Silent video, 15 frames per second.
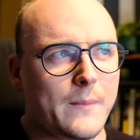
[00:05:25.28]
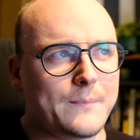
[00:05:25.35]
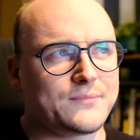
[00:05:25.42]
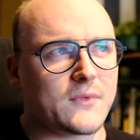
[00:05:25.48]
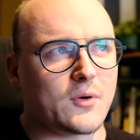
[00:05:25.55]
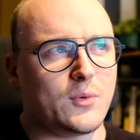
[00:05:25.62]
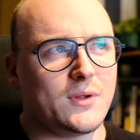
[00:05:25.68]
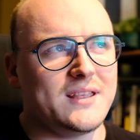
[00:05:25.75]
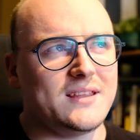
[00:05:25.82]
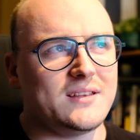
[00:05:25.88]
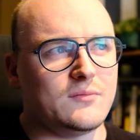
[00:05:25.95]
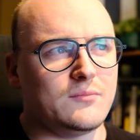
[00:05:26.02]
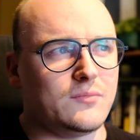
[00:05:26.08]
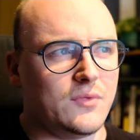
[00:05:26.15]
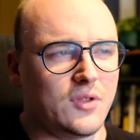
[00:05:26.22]

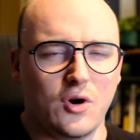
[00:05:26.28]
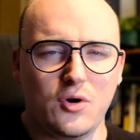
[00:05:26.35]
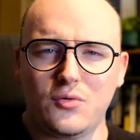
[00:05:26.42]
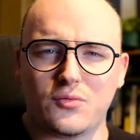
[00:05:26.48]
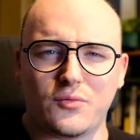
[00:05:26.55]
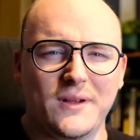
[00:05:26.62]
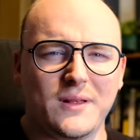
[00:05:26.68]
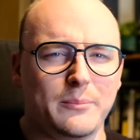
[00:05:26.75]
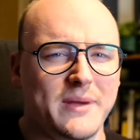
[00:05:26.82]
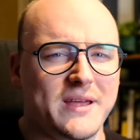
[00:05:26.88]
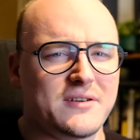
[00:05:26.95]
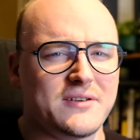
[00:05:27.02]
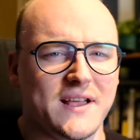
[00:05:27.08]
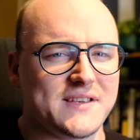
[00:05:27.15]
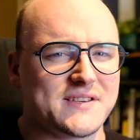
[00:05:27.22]
Really, no real
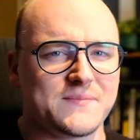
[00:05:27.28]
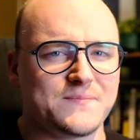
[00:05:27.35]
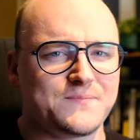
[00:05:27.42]
bitterness.